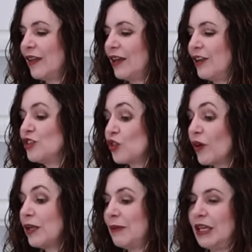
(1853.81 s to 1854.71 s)
then
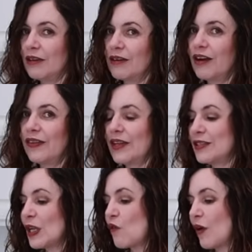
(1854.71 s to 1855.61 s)
join me on
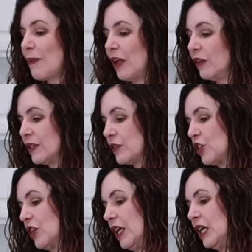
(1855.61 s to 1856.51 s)
this rebellious
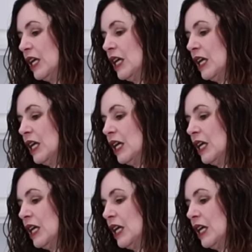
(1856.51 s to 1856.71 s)
journey